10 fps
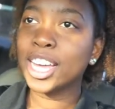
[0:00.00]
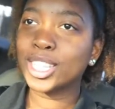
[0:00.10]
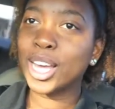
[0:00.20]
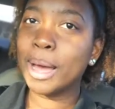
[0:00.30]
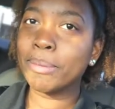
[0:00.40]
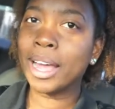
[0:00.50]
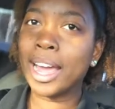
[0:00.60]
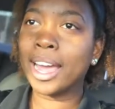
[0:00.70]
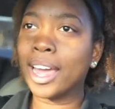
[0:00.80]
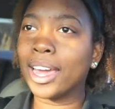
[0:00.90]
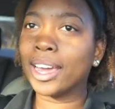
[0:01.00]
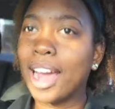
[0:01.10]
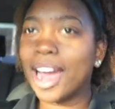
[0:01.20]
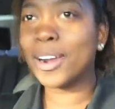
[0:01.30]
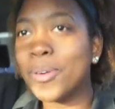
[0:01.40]
so I'm like,
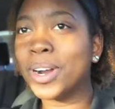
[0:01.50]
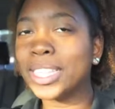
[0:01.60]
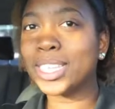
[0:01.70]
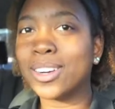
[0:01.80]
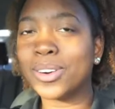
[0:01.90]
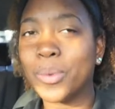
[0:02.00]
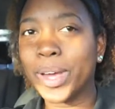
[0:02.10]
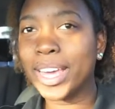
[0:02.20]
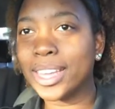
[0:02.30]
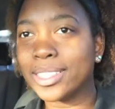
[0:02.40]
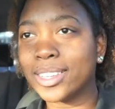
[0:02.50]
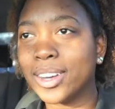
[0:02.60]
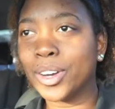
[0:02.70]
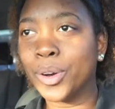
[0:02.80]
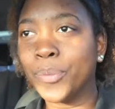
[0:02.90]
I don't want it to go to waste,
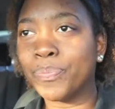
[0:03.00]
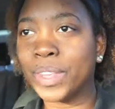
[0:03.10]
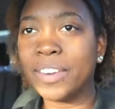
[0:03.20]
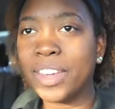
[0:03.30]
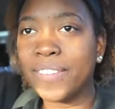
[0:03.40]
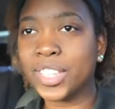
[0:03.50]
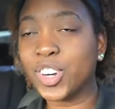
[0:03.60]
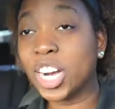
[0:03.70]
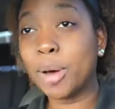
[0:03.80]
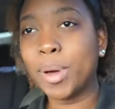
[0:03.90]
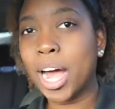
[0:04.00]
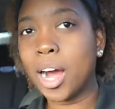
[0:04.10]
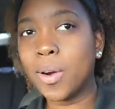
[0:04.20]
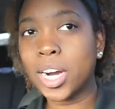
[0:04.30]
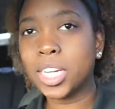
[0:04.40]
so even if it's for a couple
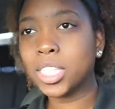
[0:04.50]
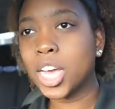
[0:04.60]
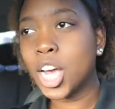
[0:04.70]
hours,